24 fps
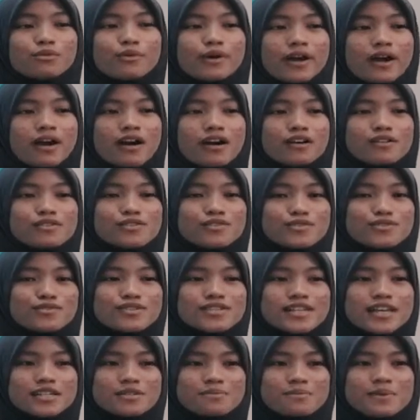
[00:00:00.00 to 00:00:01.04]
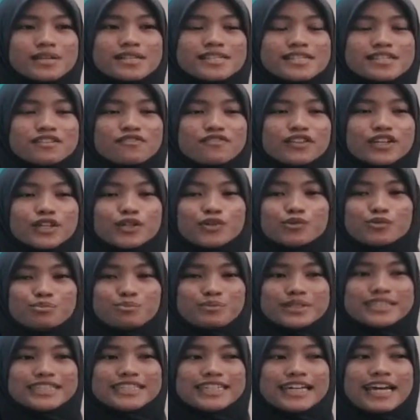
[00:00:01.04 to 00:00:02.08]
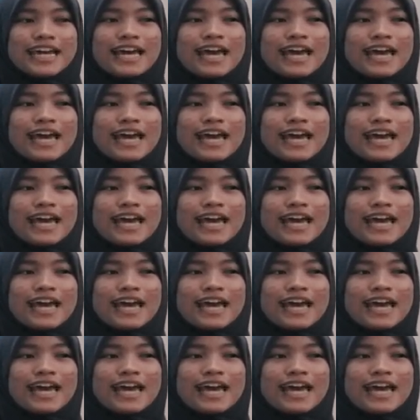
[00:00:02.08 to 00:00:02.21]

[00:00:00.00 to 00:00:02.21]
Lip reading: warehouse uses expensive equipment